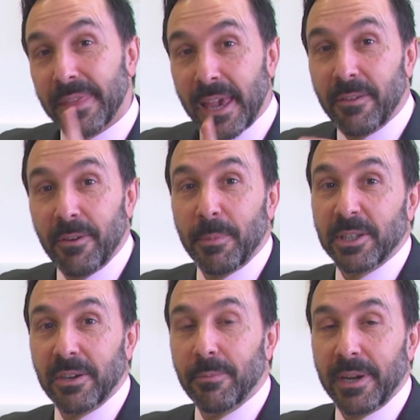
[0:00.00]
thank you very
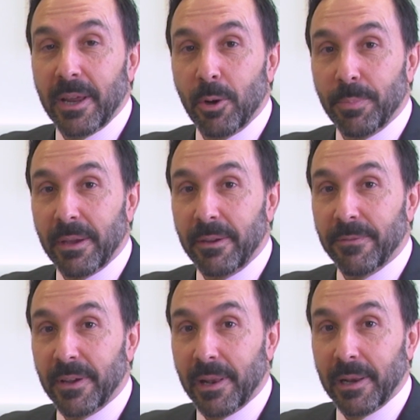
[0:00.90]
much, everybody. I hope that you
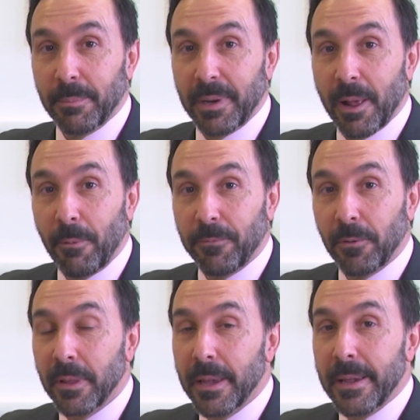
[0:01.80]
found that a little bit
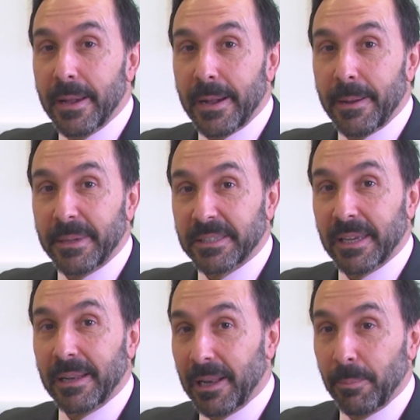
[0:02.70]
helpful. Uh, as I
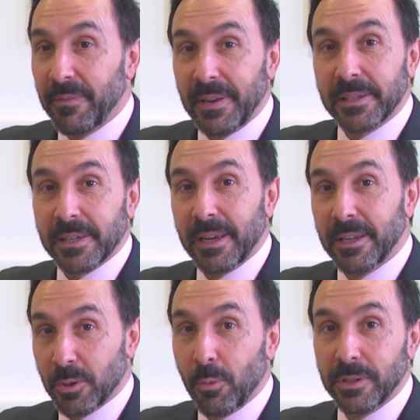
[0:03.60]
said, a little bit of insight
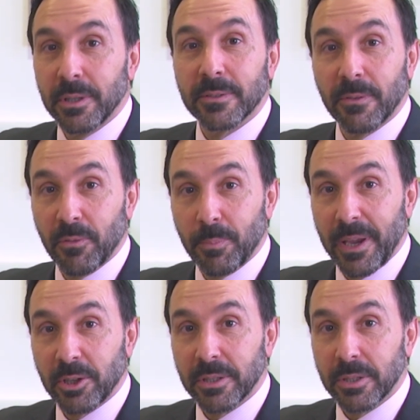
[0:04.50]
is always useful for
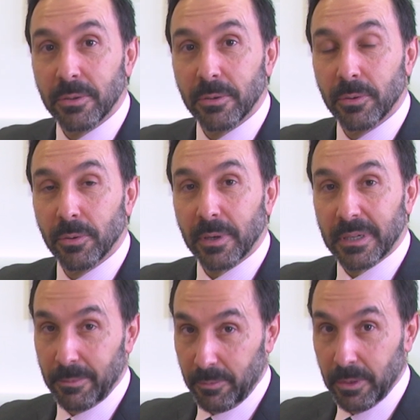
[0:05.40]
patients who, who are
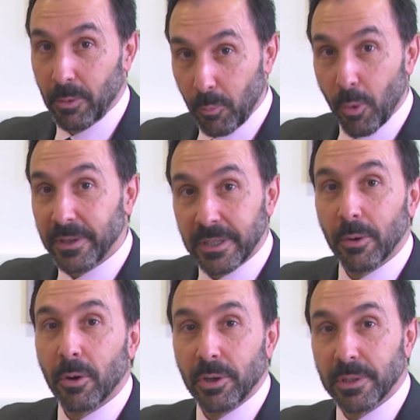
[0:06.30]
you know, wanting or
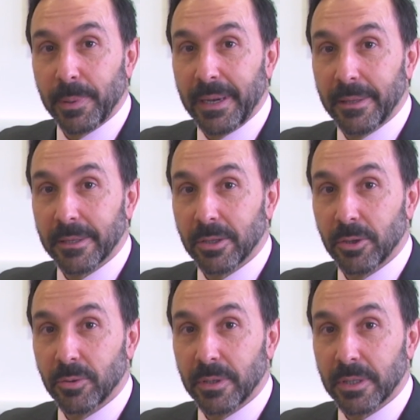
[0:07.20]
contemplating this
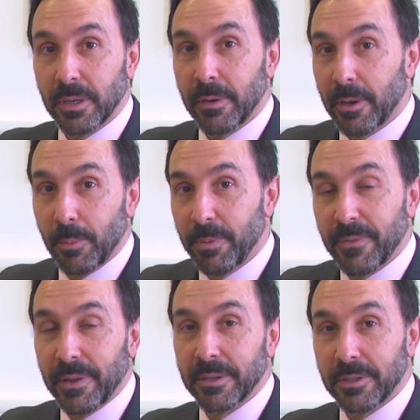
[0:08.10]
surgery. So I hope you
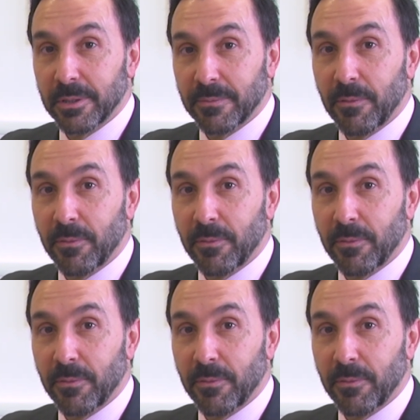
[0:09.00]
found this useful